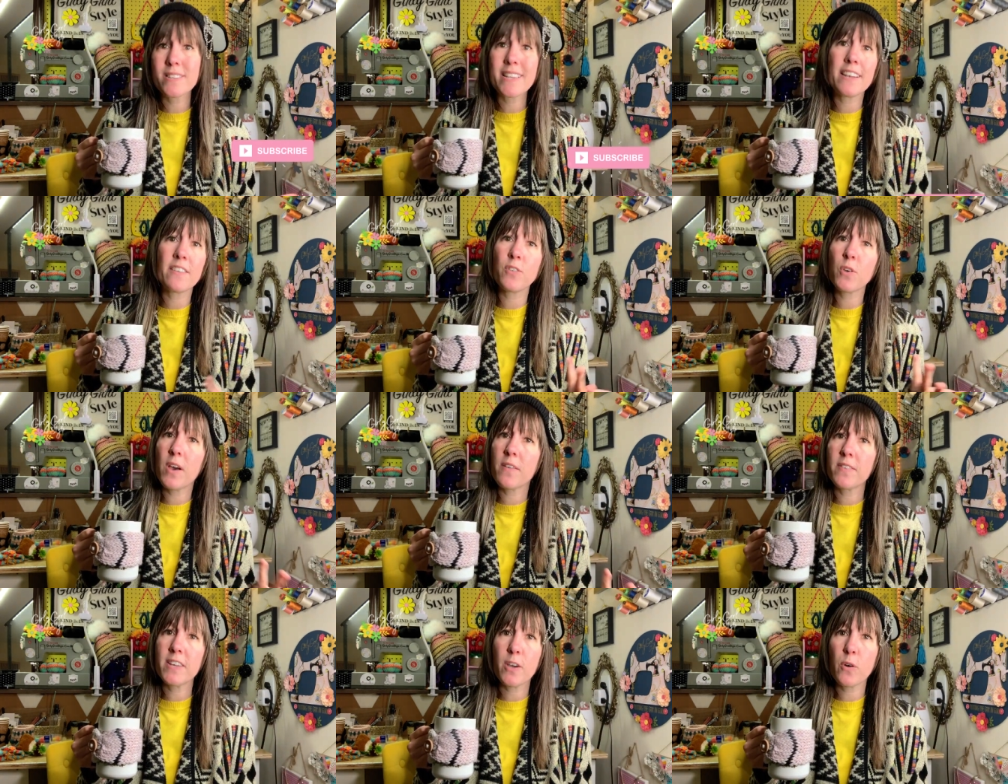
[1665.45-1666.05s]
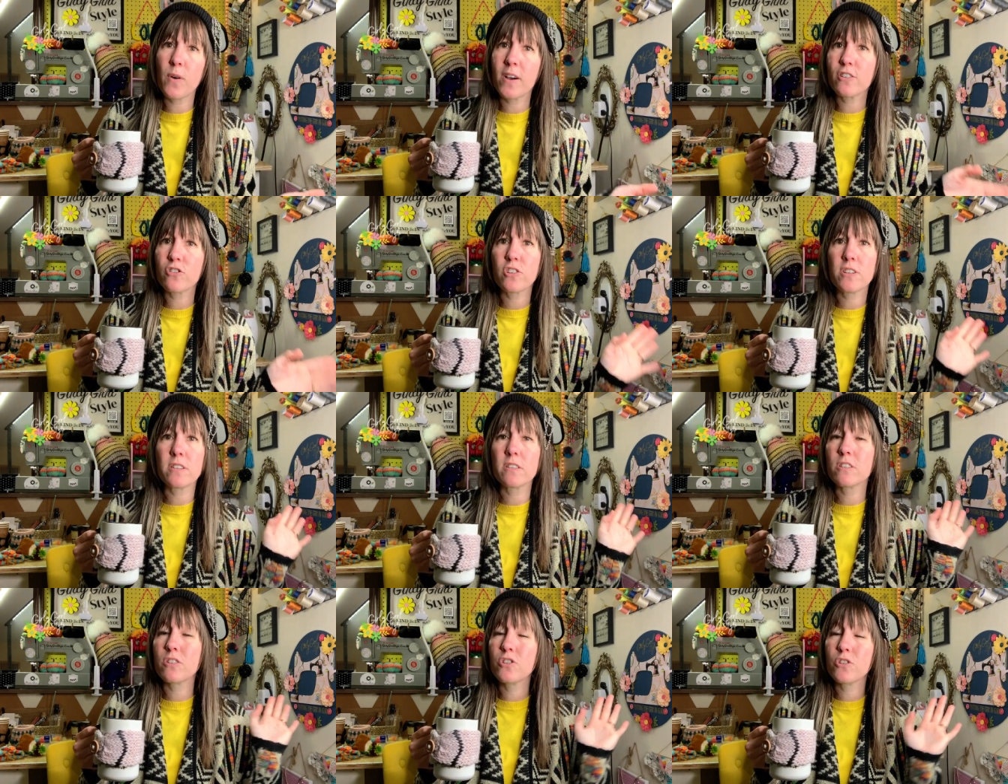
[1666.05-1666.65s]
And if you have any
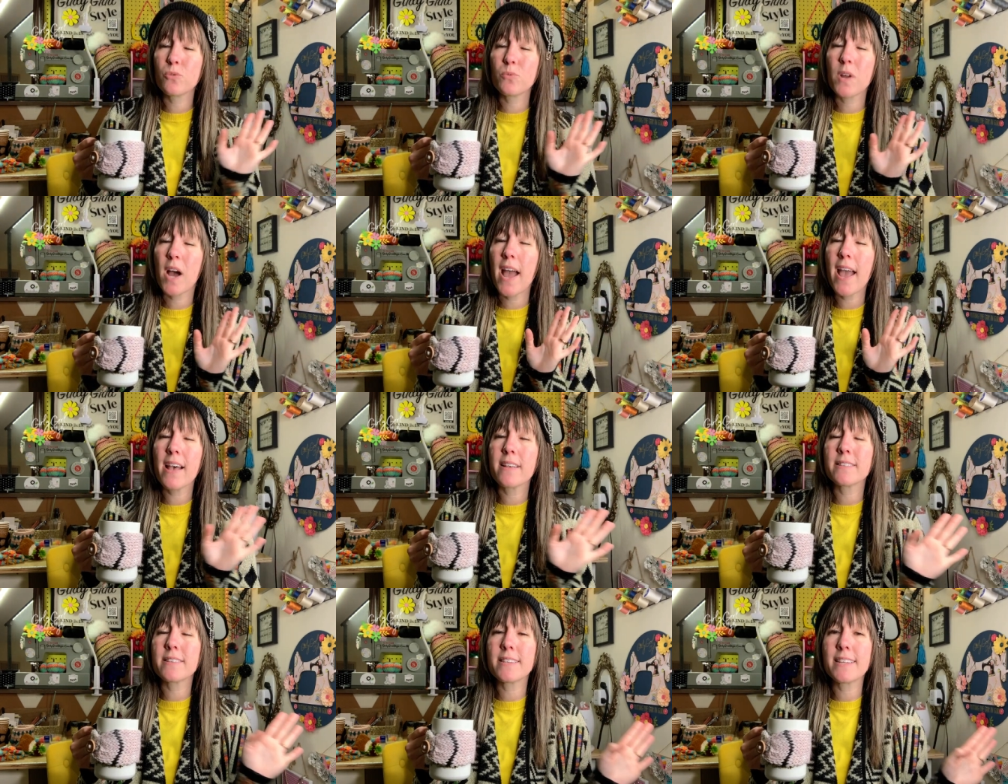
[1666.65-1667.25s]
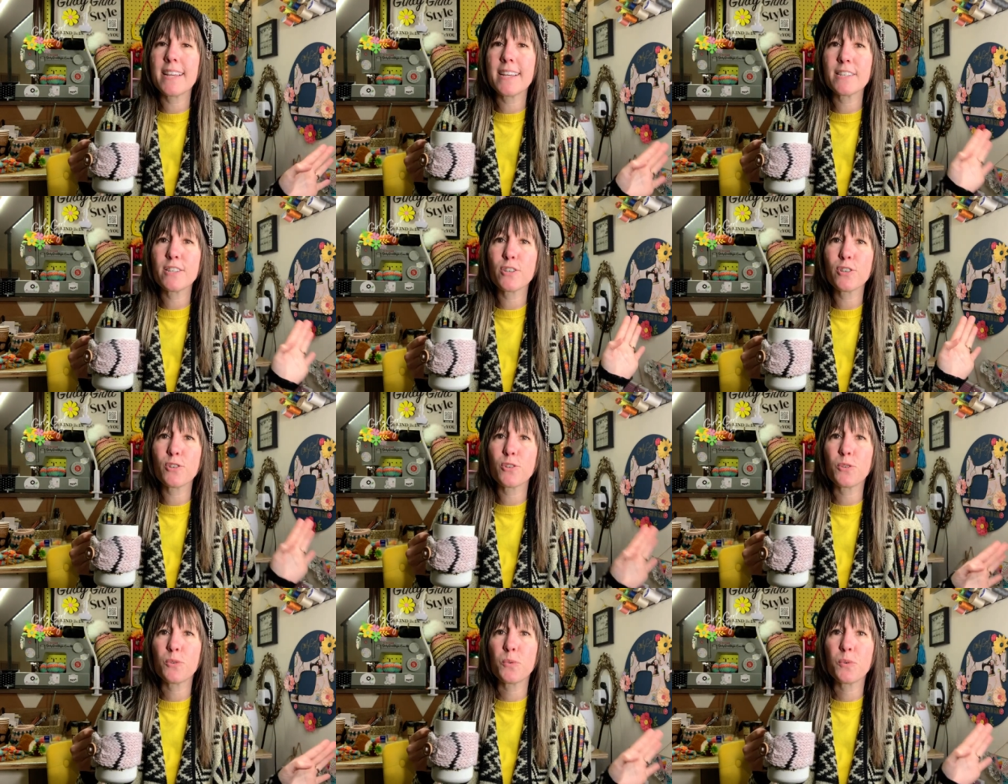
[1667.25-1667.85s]
questions, do not hesitate
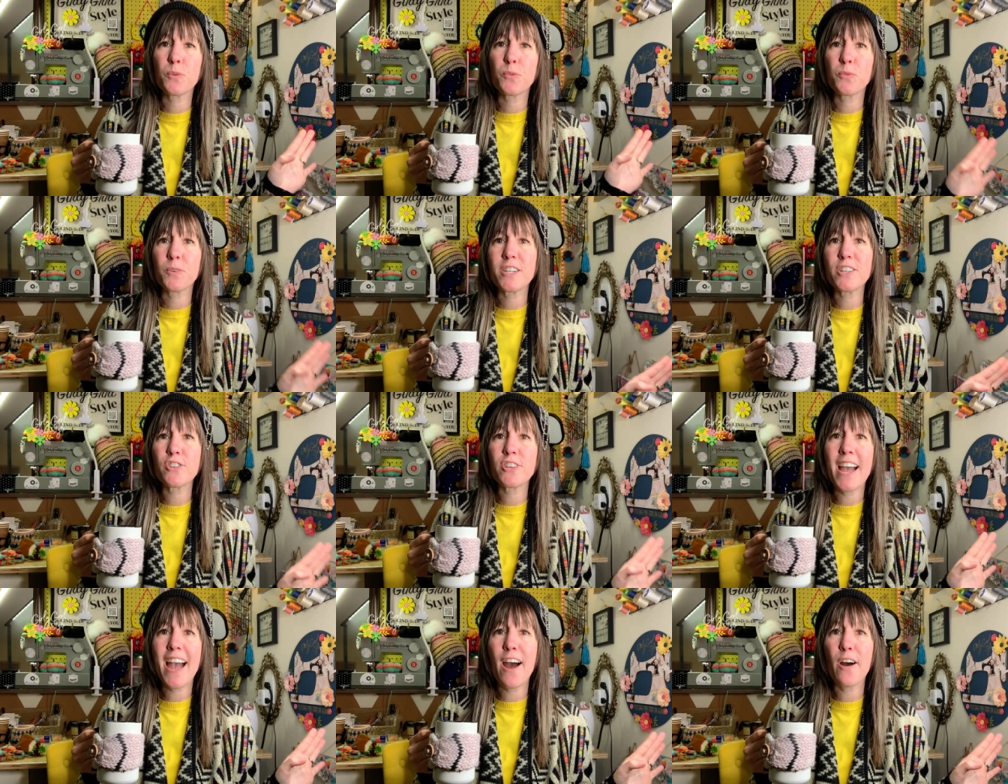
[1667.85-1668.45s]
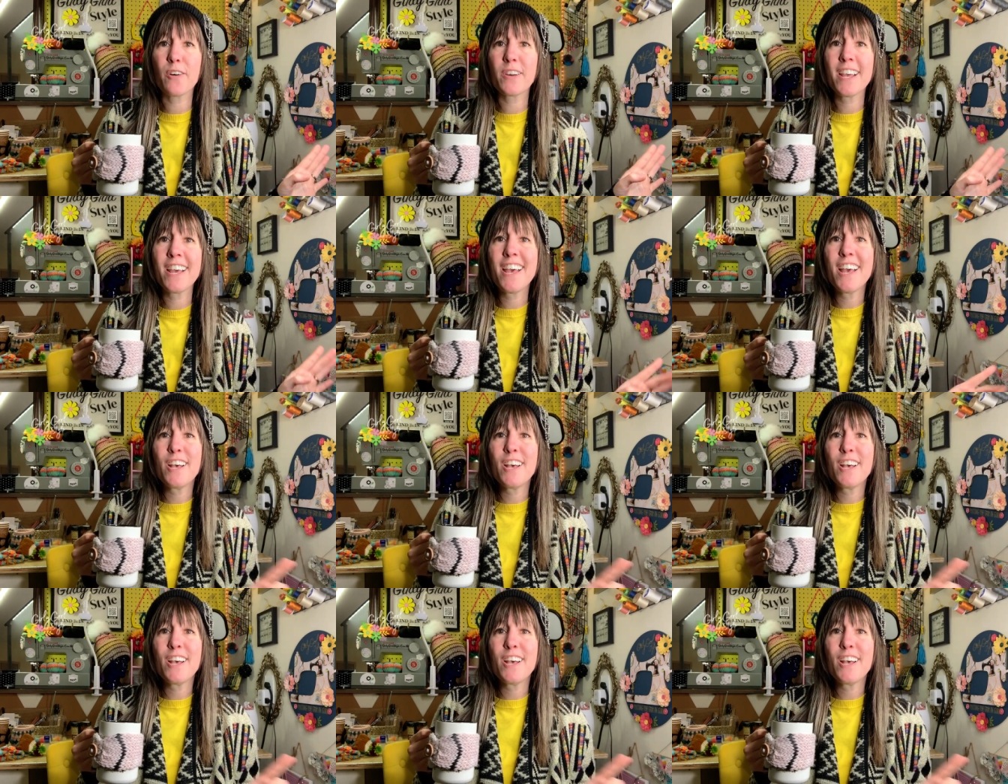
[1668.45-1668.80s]
to reach out.